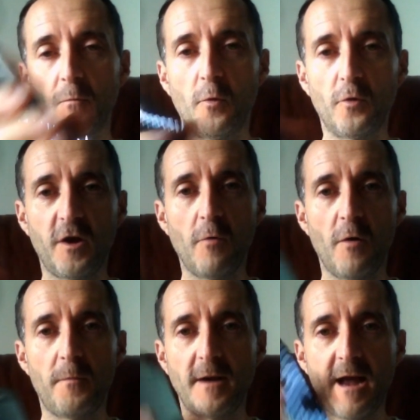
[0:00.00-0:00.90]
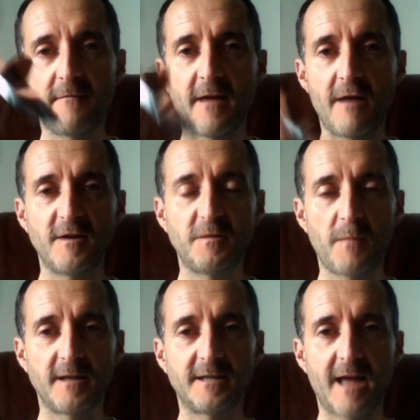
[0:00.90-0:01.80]
them all queue up and have their
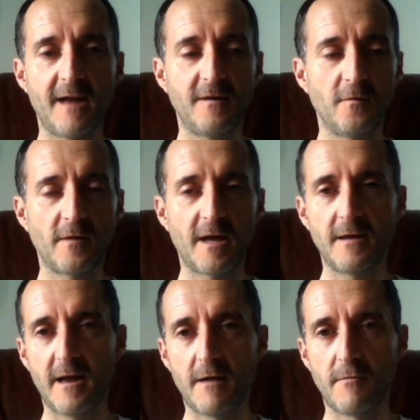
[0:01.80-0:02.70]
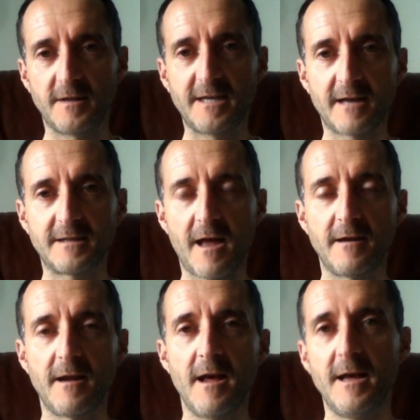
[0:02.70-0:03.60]
wristband scanned or their tag
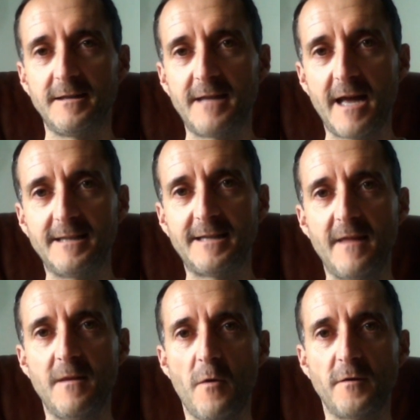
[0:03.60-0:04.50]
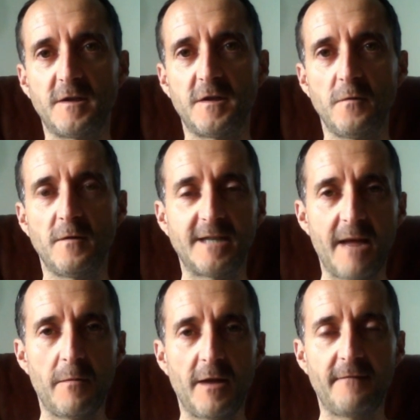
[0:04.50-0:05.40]
scanned, then send them onto the
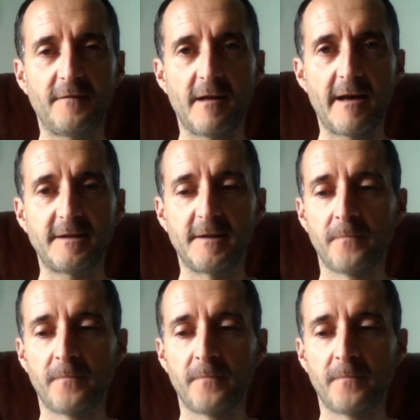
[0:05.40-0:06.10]
table after that.